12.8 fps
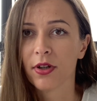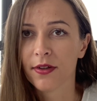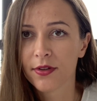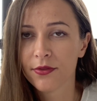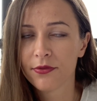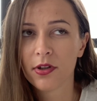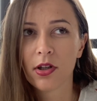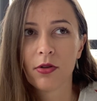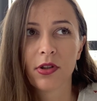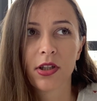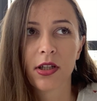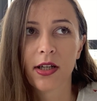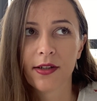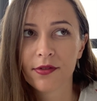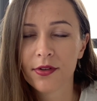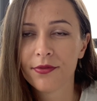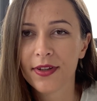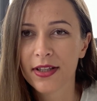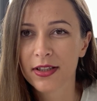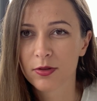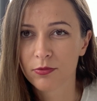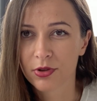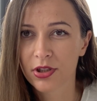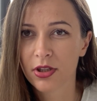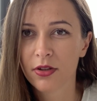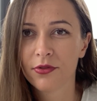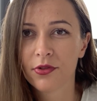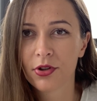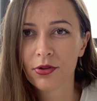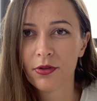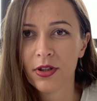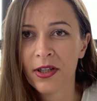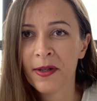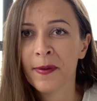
you have the following, everything is working for you,